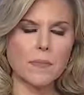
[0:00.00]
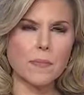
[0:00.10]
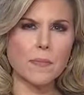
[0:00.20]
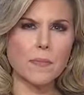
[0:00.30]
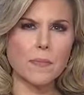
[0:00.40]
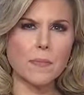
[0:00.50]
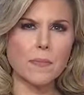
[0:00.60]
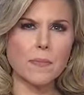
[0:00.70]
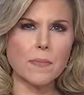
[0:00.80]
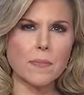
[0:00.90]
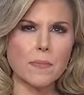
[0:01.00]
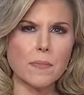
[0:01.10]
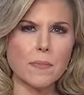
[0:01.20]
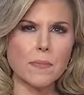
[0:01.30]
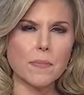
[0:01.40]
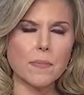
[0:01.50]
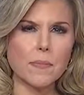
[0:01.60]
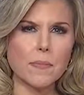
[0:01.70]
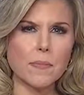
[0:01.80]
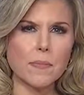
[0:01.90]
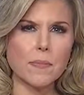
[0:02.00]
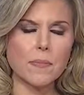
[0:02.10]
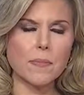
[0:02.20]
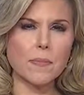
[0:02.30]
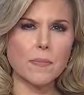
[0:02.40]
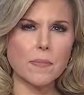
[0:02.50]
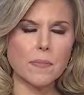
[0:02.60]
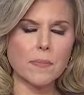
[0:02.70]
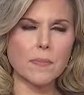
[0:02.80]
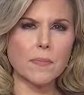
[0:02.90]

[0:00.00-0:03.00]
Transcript: (silent)